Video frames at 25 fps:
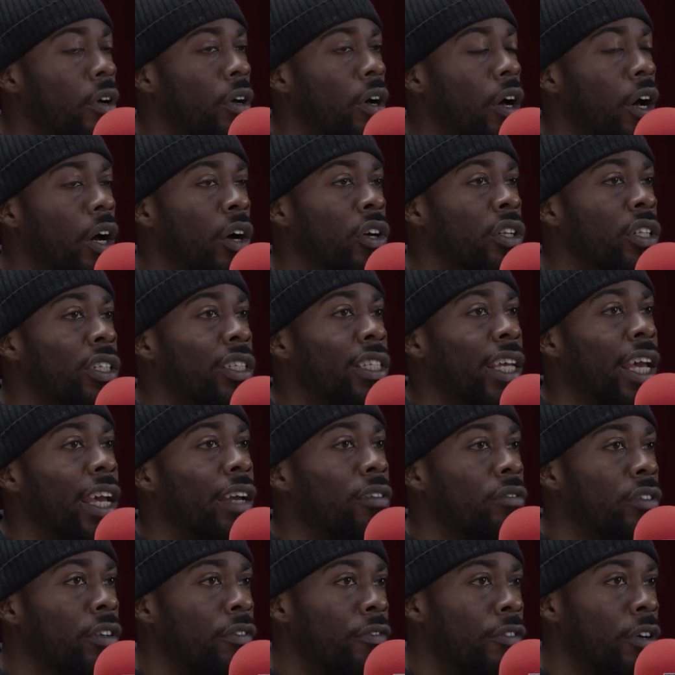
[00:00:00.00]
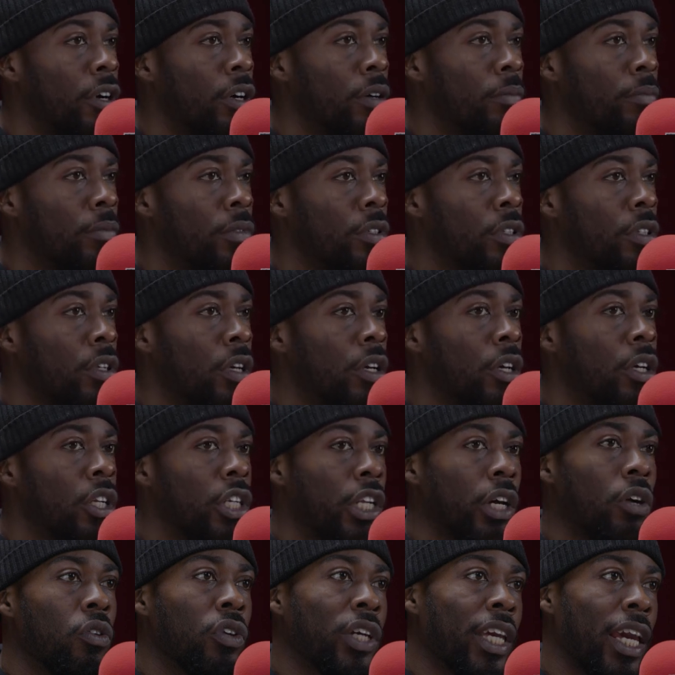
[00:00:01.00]
on dairy farms,
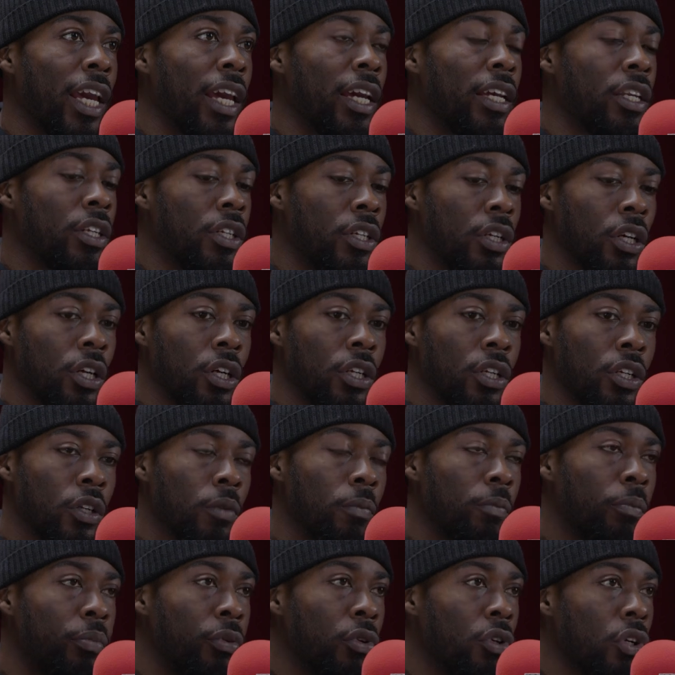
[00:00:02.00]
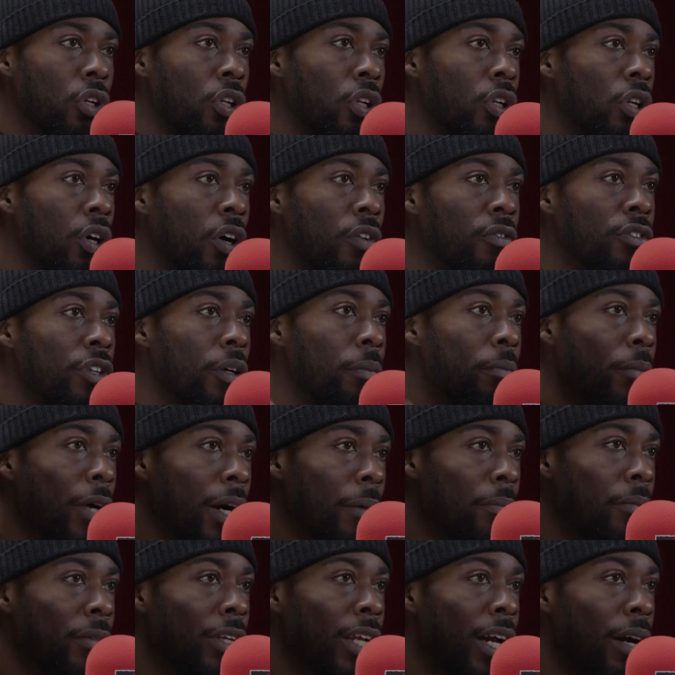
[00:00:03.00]
they'll get the, the bull of the
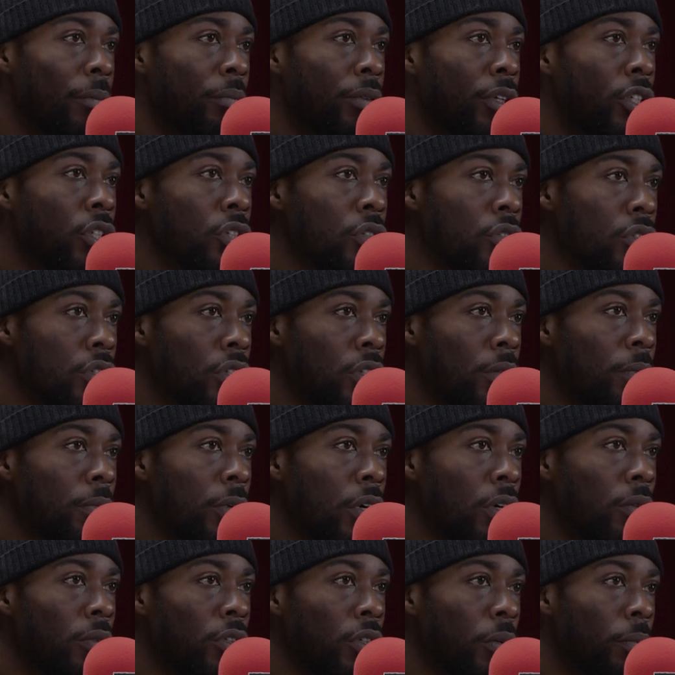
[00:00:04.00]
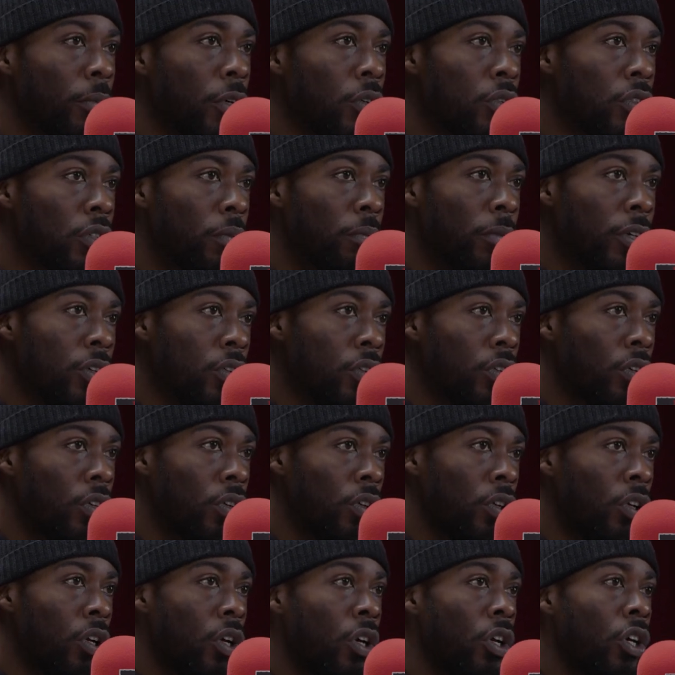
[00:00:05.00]
mum that produced the, mo the most milk mm.